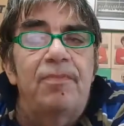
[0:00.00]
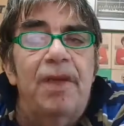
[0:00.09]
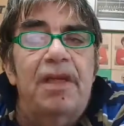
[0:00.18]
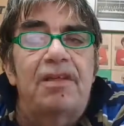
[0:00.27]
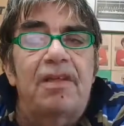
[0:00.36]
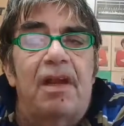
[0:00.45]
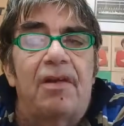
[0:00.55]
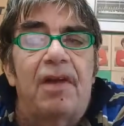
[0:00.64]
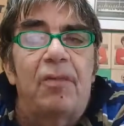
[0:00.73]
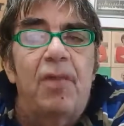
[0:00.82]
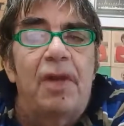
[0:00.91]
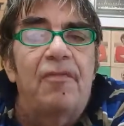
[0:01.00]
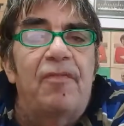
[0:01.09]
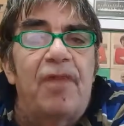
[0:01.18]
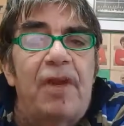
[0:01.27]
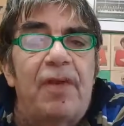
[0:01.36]
Mkhitaryan went
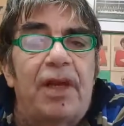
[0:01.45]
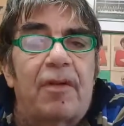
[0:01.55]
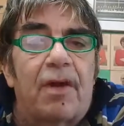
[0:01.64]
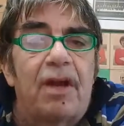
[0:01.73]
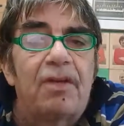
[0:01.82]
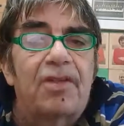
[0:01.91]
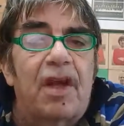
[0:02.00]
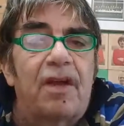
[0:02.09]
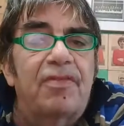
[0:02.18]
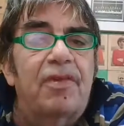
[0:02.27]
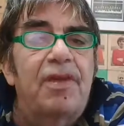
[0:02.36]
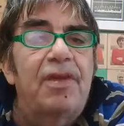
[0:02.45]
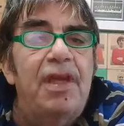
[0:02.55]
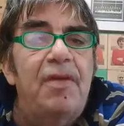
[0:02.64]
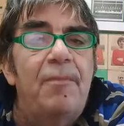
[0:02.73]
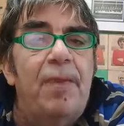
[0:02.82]
very close after a
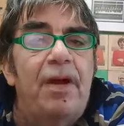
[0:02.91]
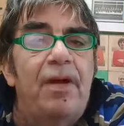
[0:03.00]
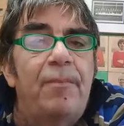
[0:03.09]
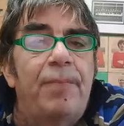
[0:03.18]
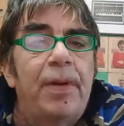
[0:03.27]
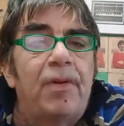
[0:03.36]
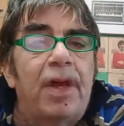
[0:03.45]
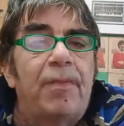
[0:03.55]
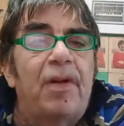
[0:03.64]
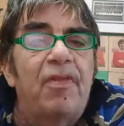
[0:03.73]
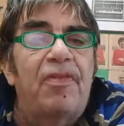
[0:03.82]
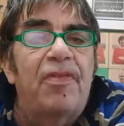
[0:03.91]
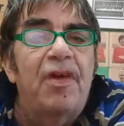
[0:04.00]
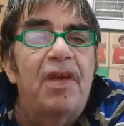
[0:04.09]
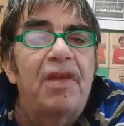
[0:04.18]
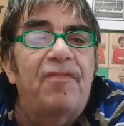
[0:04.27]
neat build-up on
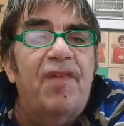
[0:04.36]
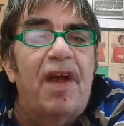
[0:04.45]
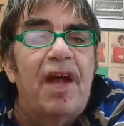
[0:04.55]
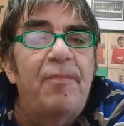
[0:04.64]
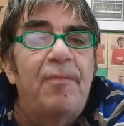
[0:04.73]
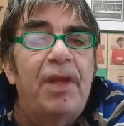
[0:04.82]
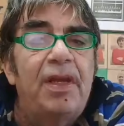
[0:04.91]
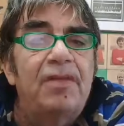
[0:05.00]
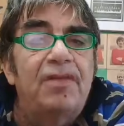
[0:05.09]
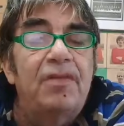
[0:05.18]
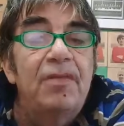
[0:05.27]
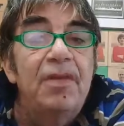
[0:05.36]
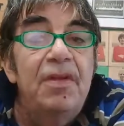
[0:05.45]
35 minutes.